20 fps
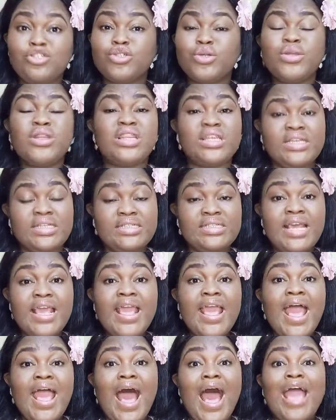truth is,
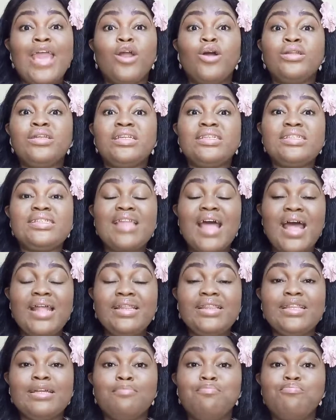I
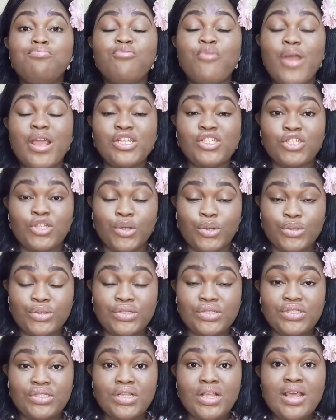understand the
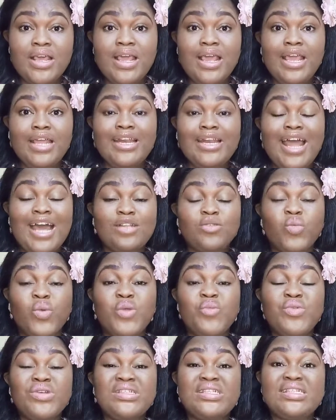pressures that we
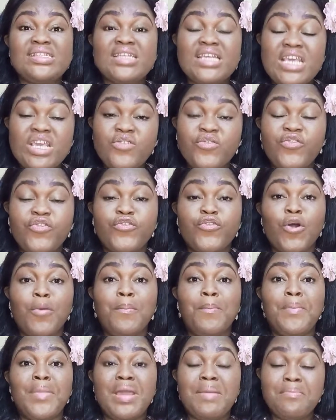receive
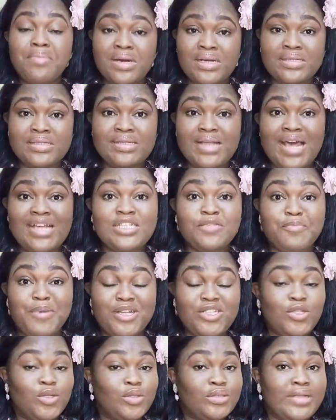from members as
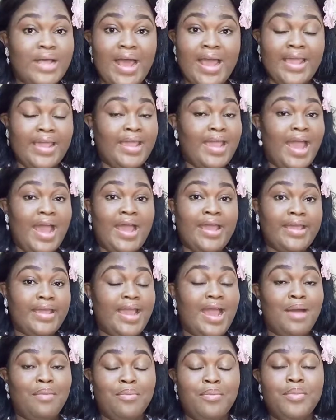pastors. I
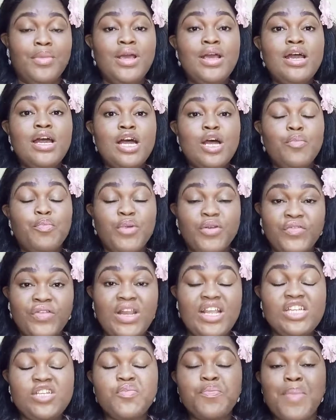am a
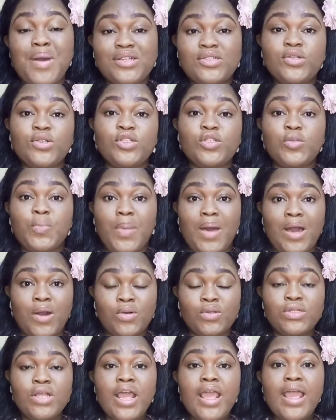privileged pastor
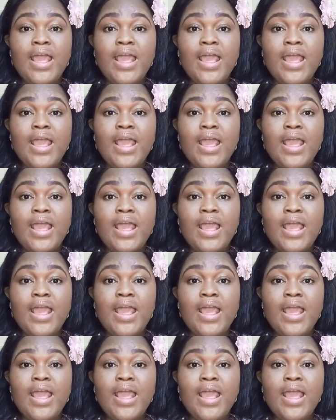spouse,